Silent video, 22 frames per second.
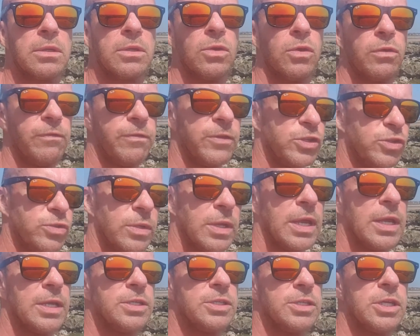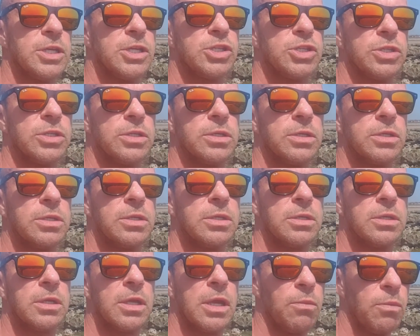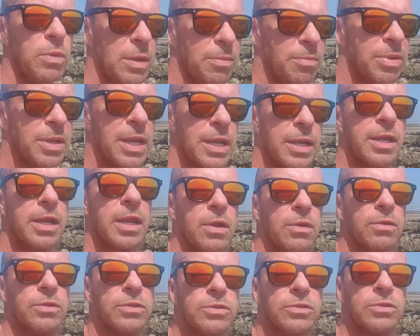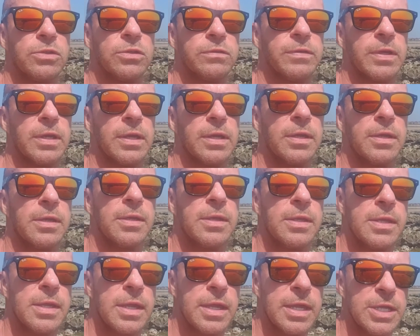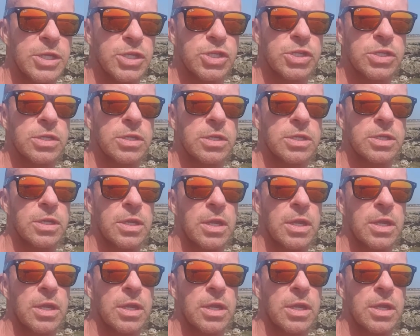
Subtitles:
your visualization, and we'll plan it out over each